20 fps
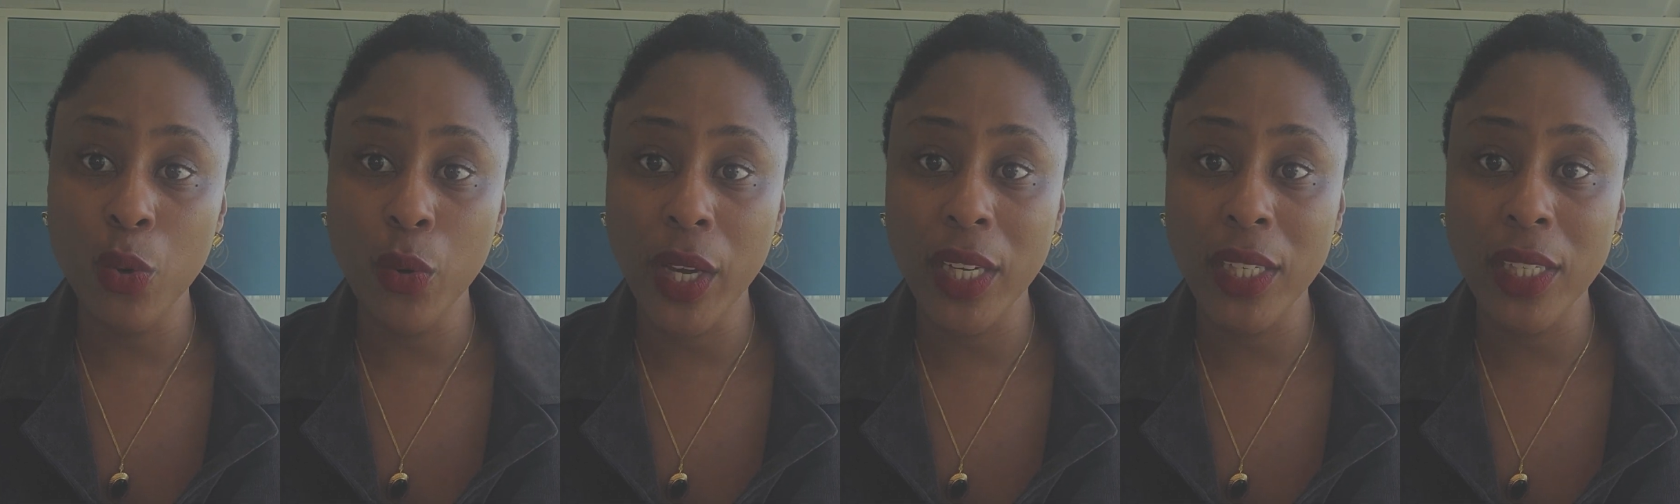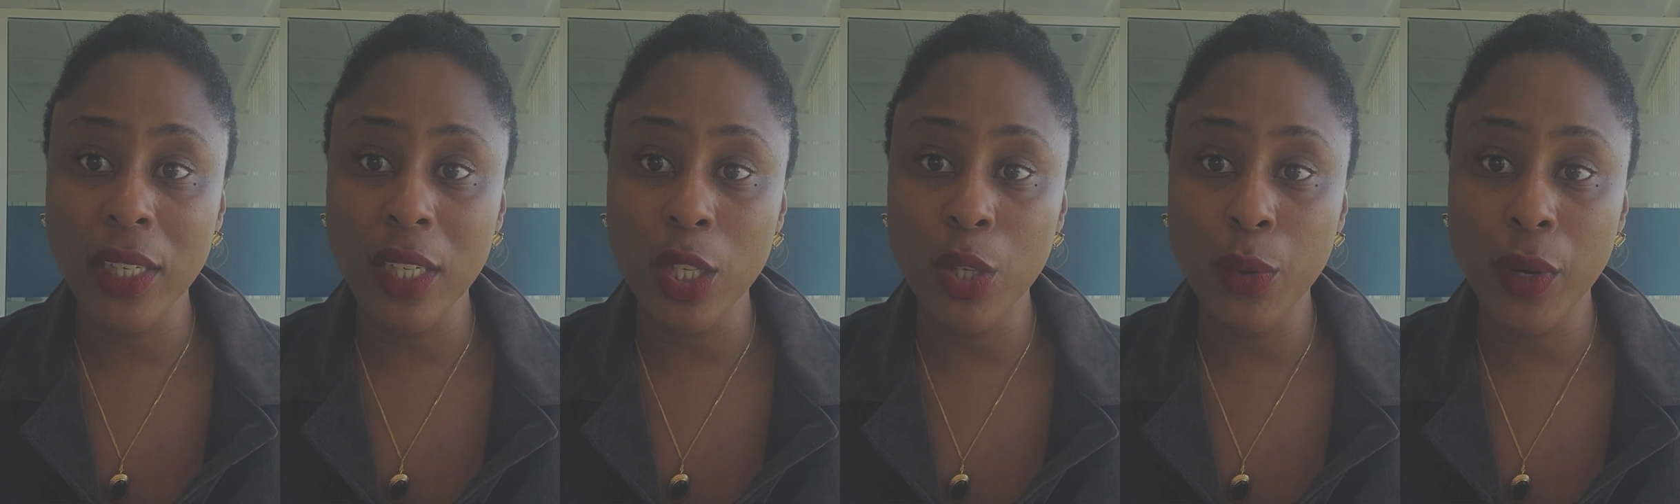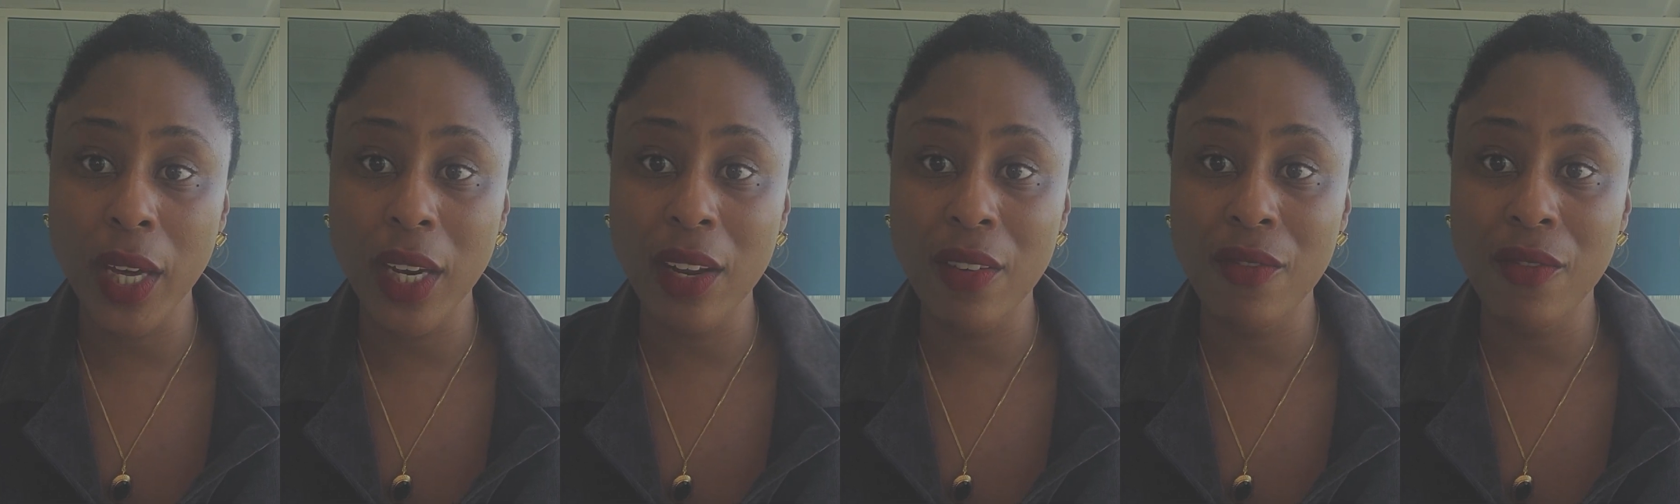
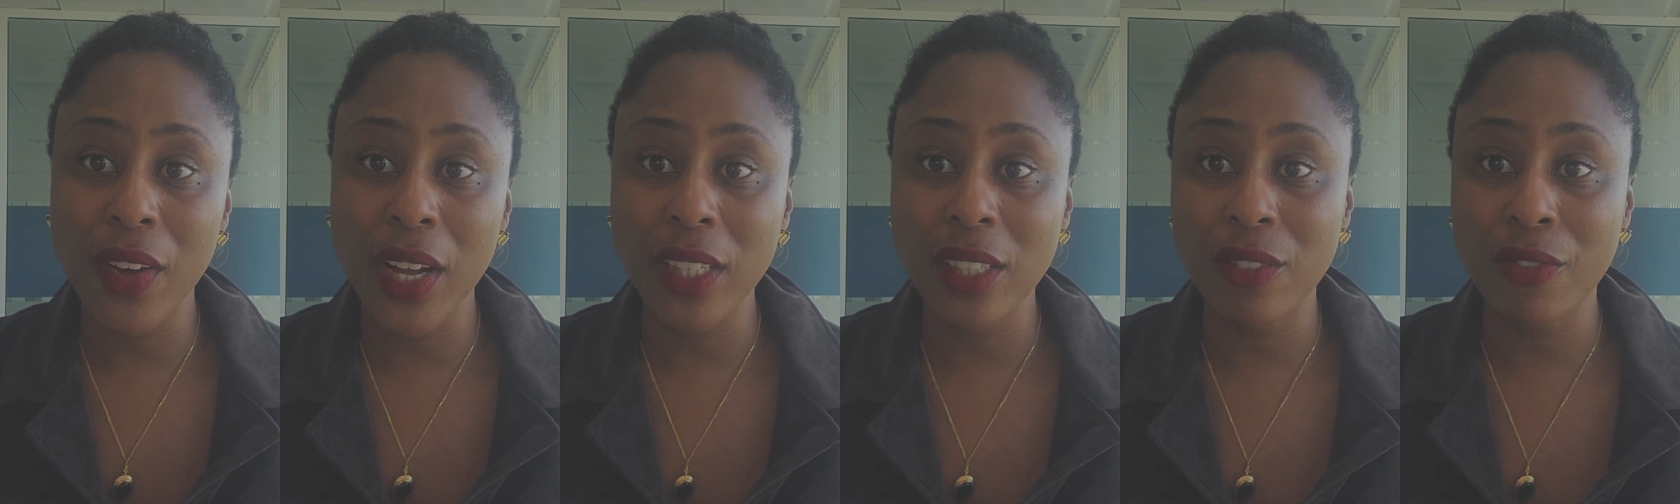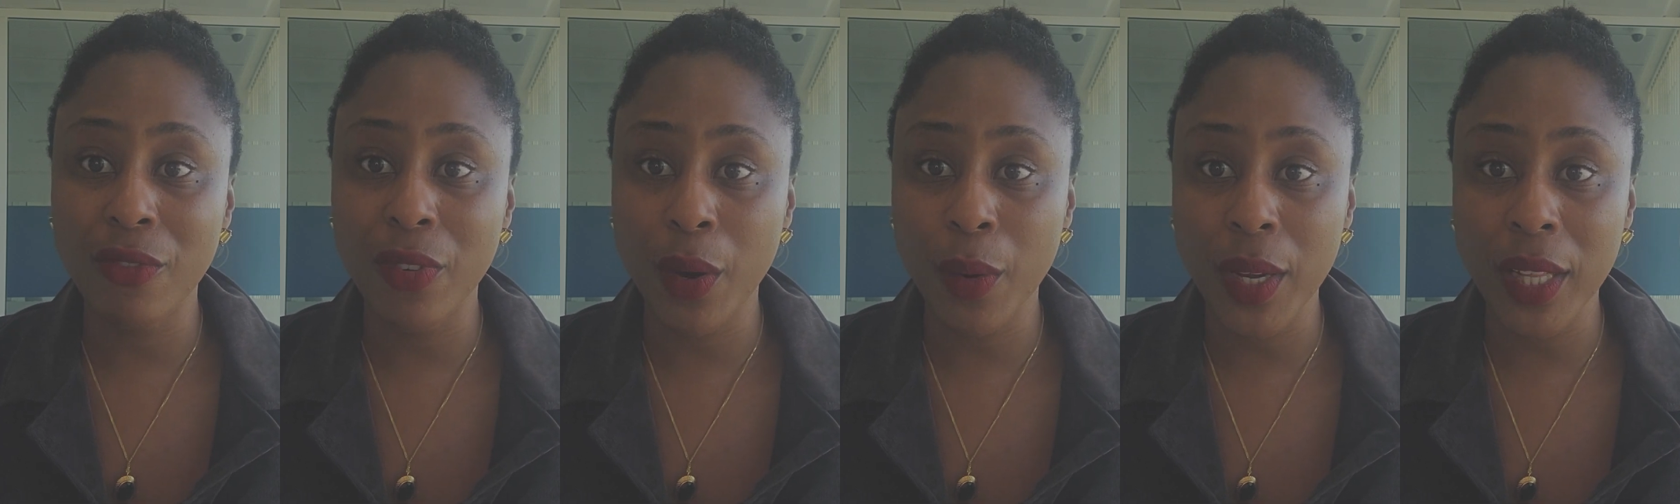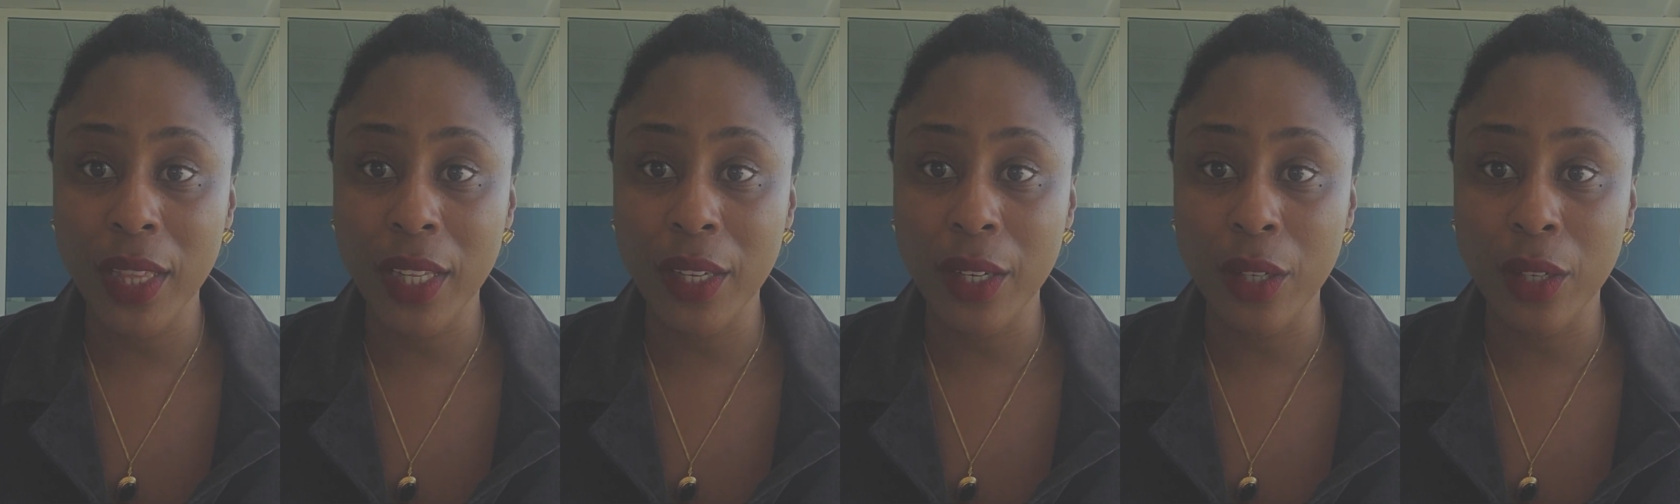can invest very
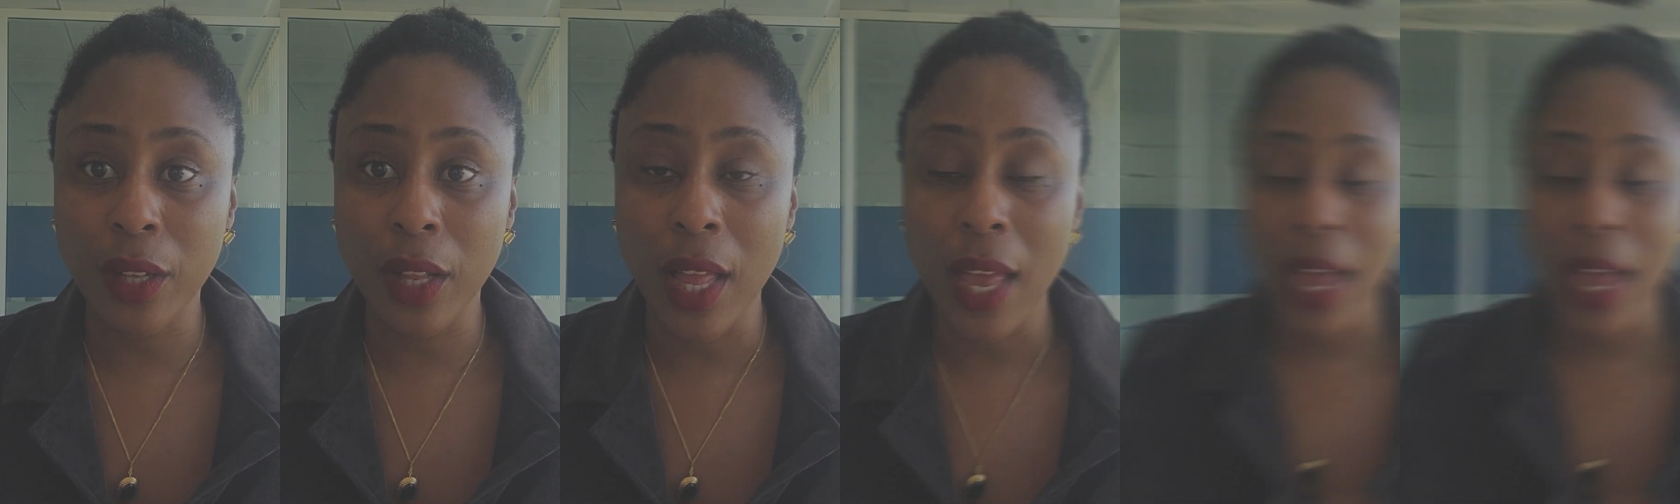little